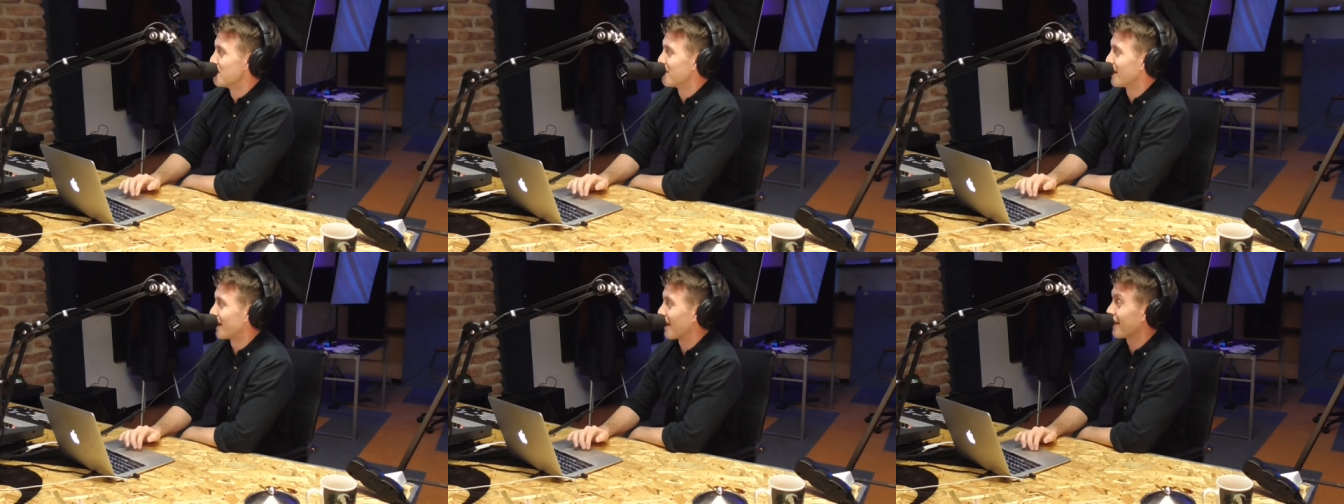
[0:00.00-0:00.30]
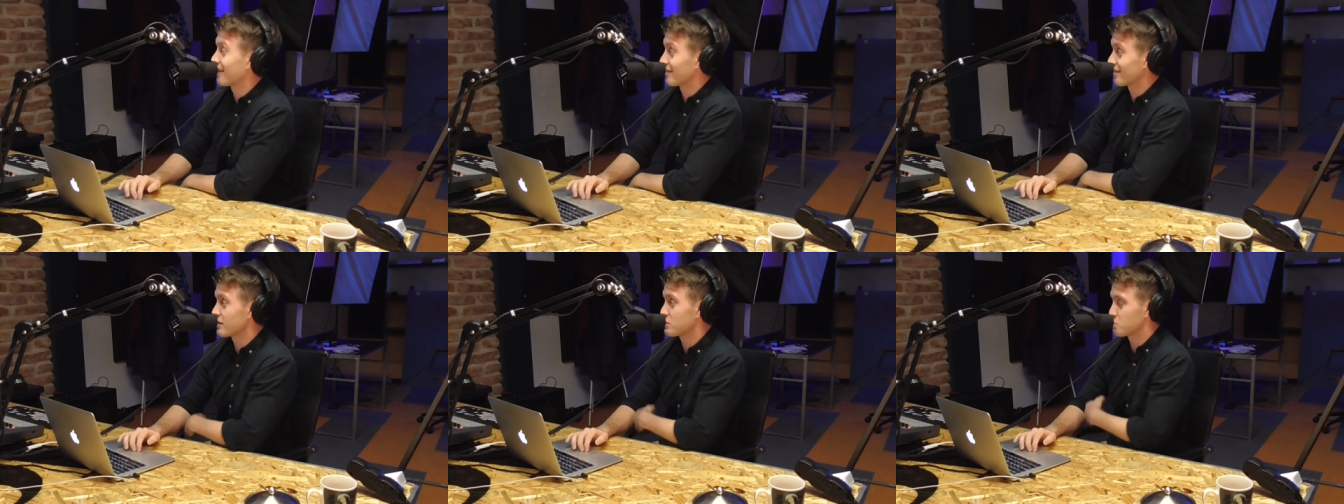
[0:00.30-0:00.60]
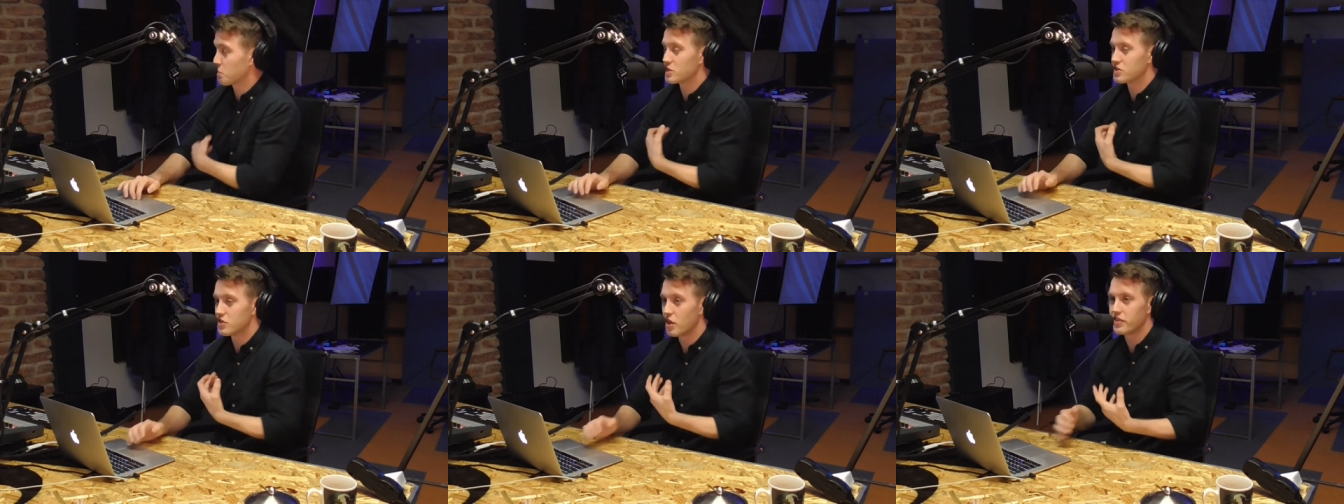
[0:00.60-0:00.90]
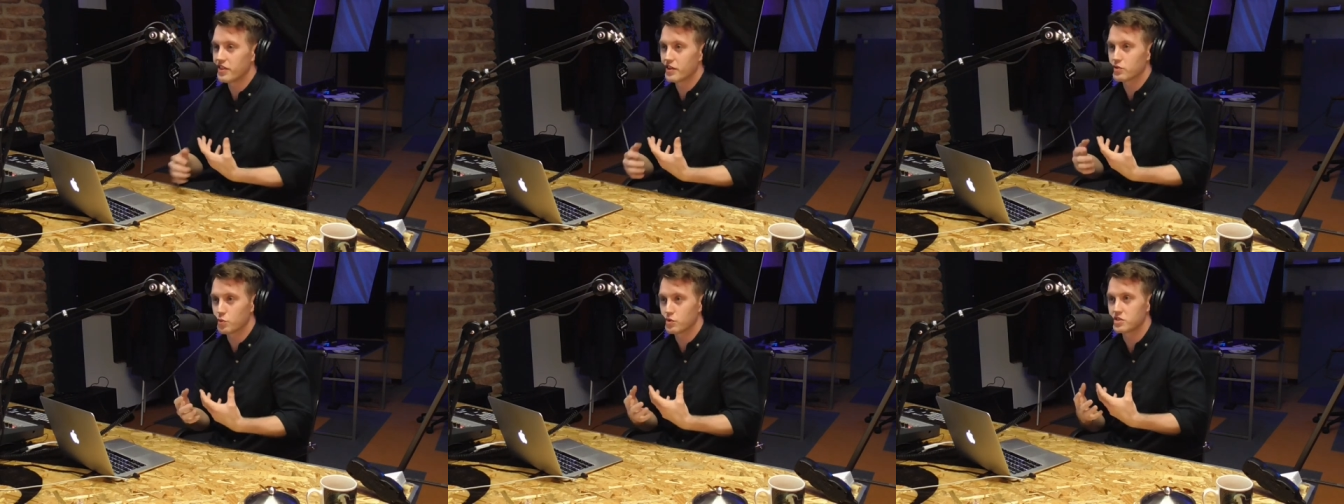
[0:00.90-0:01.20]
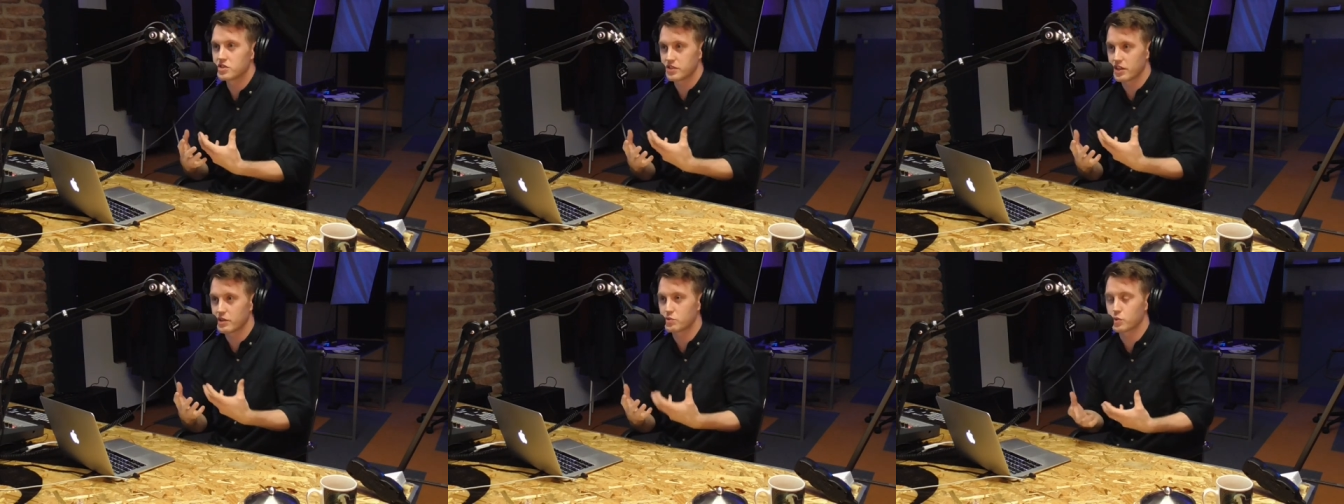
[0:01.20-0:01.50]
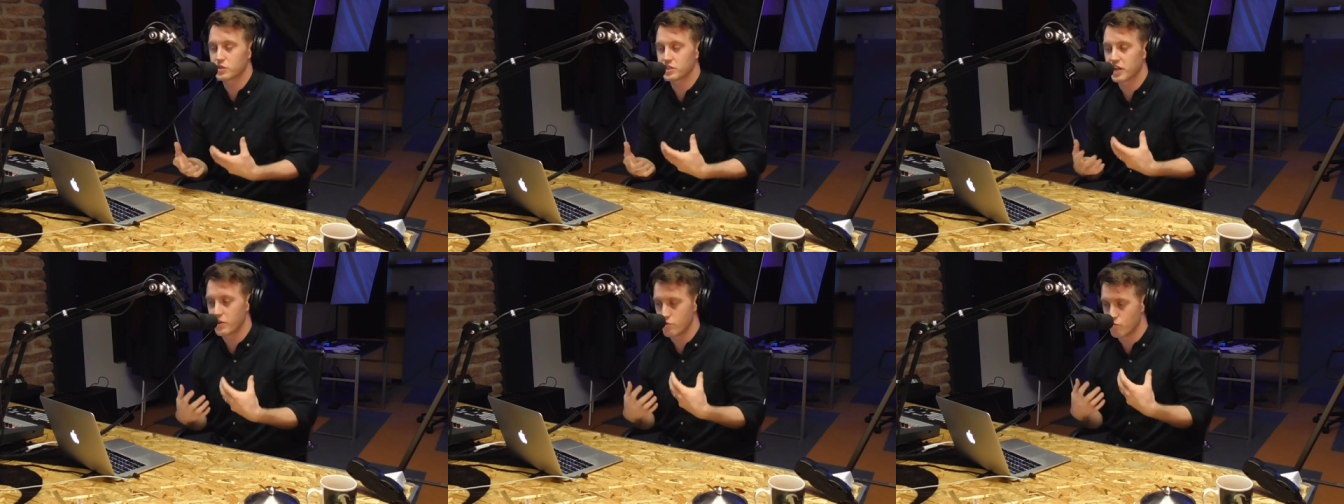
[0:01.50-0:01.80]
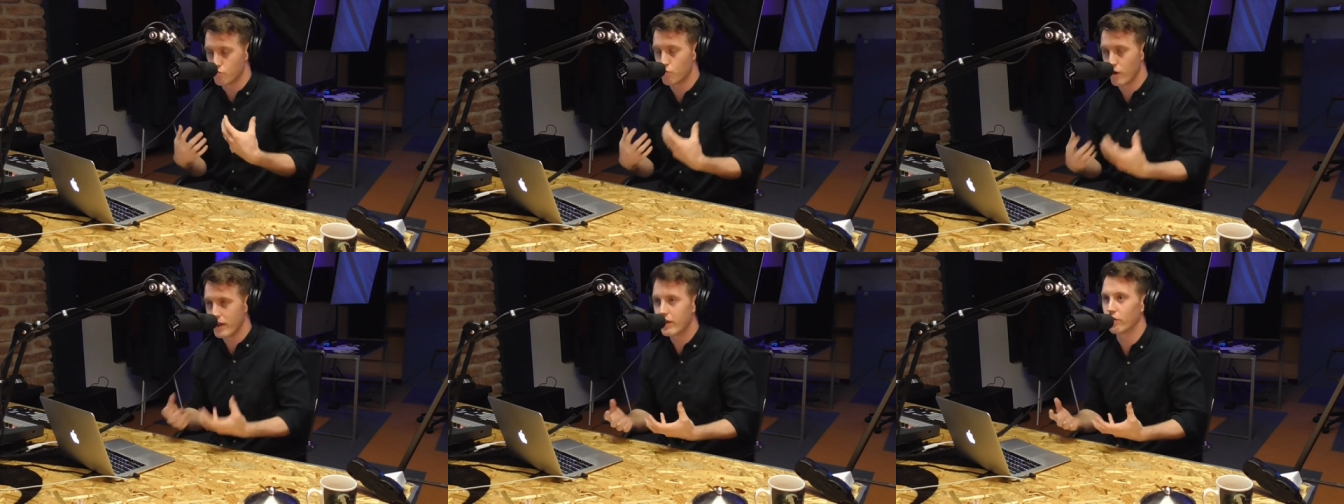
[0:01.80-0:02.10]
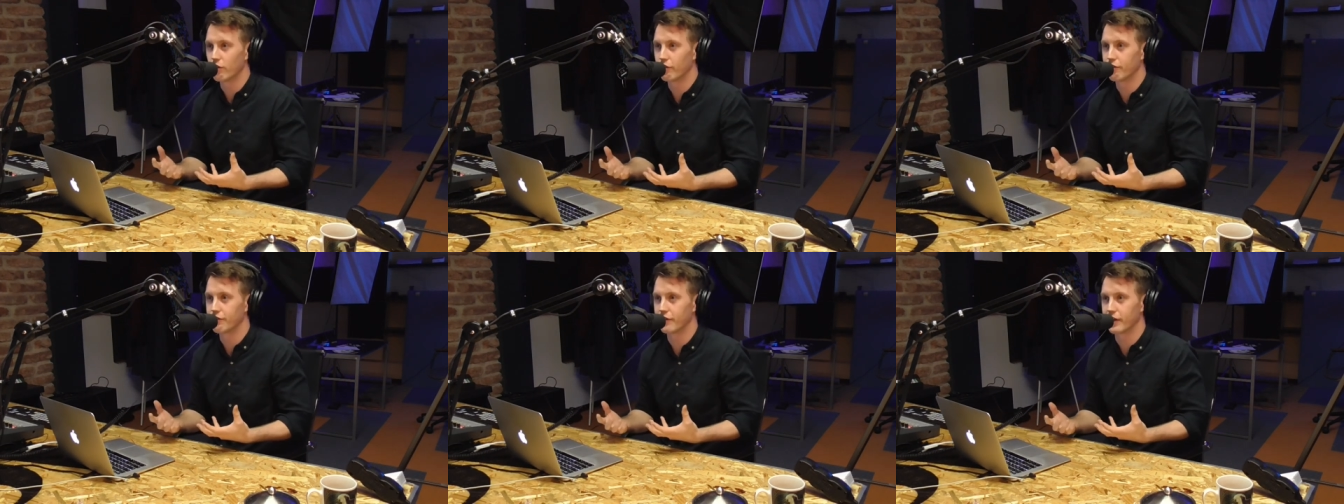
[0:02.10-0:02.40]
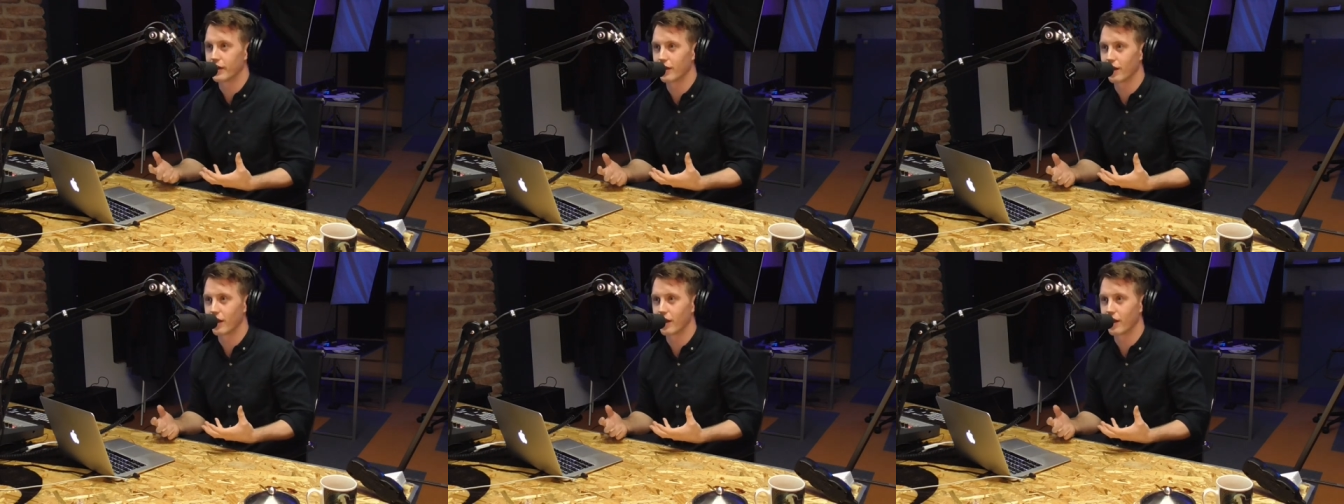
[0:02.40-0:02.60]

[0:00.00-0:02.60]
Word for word: But like this was a real fear.